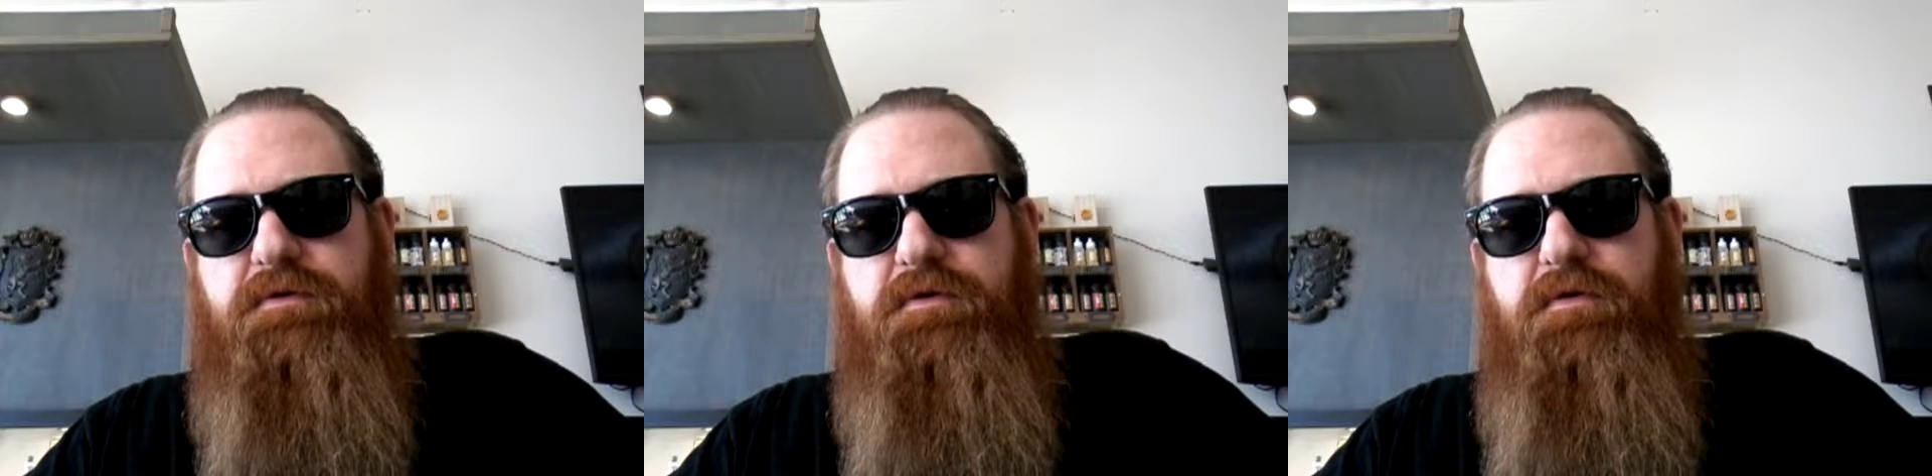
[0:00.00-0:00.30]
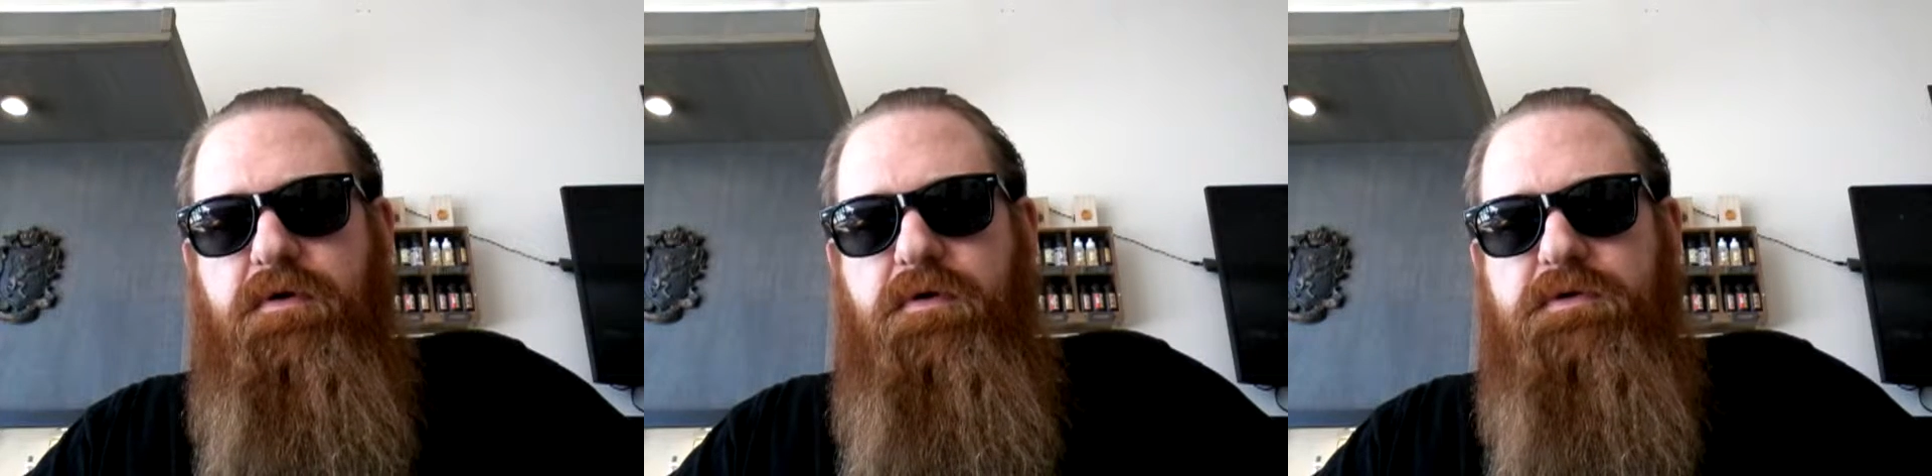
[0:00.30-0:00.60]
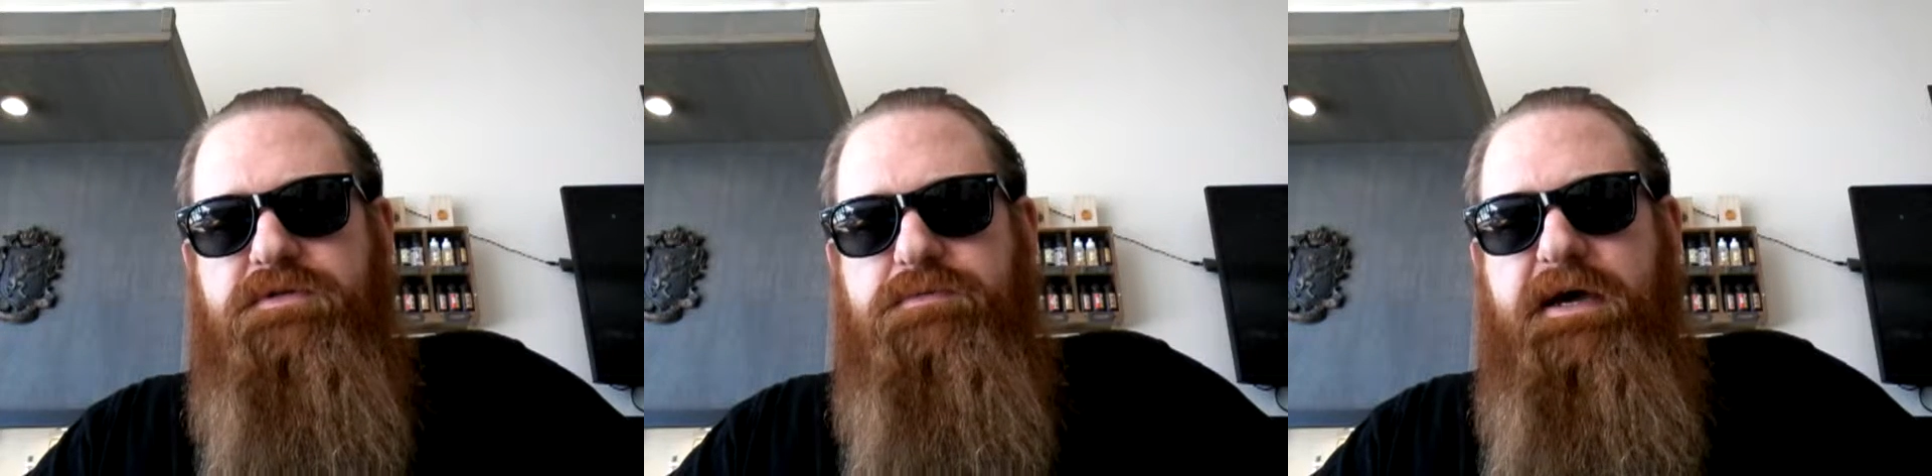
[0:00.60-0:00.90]
your
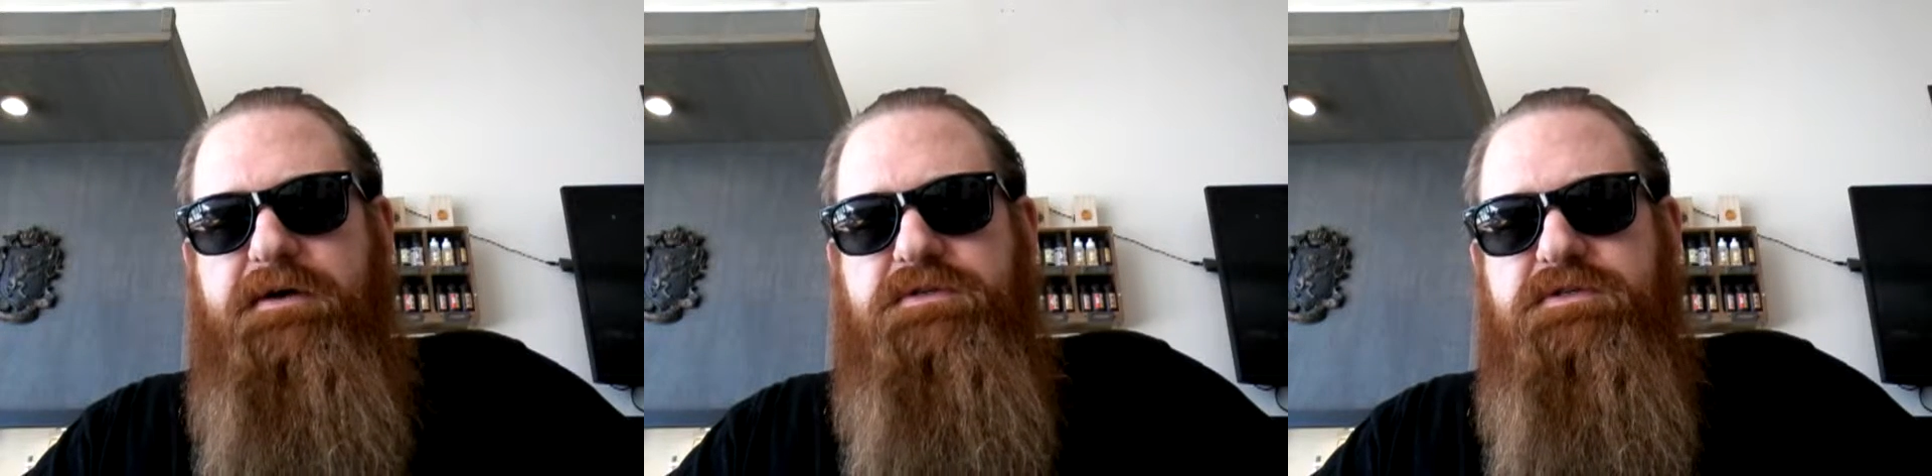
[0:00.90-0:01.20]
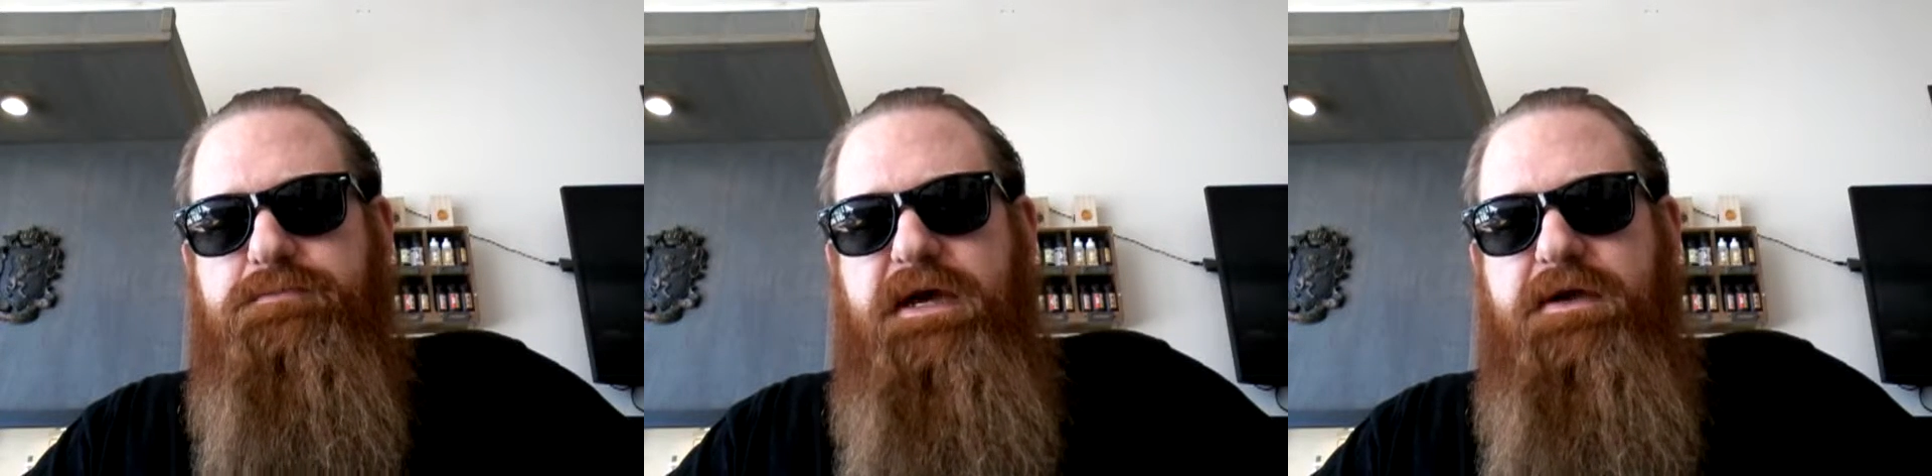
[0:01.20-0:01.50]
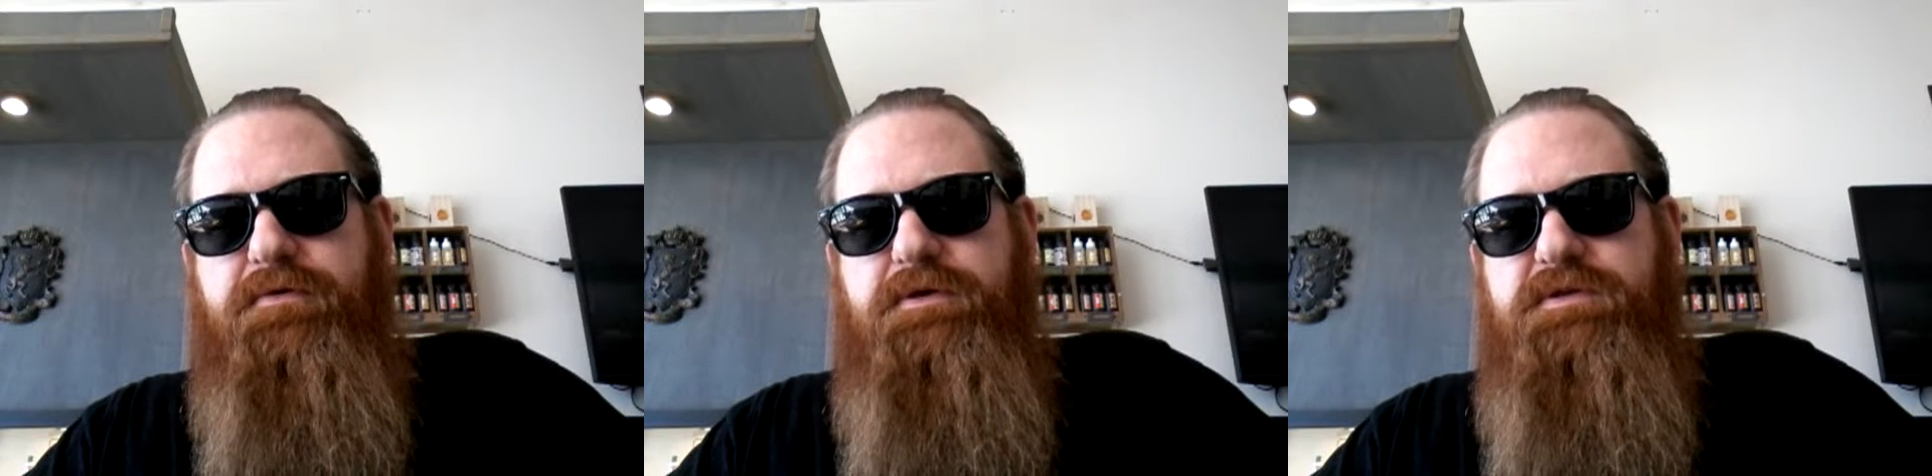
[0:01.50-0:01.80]
spouse's
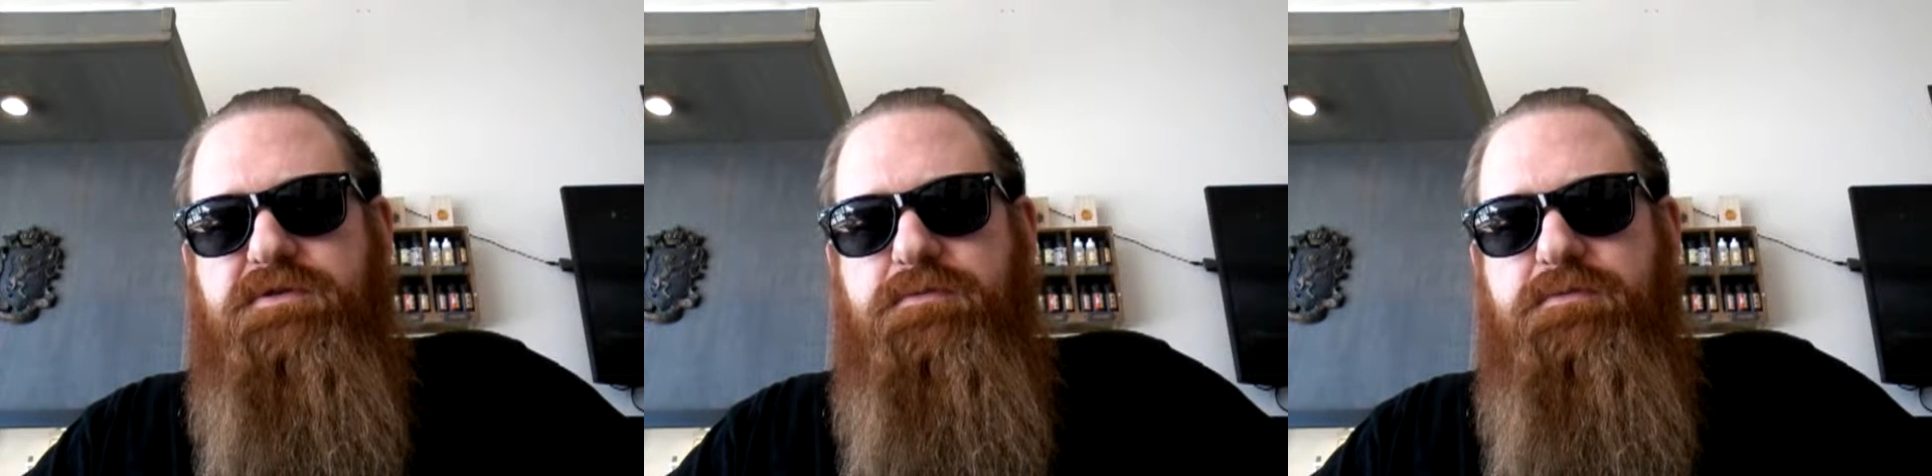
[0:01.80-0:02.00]
batteries,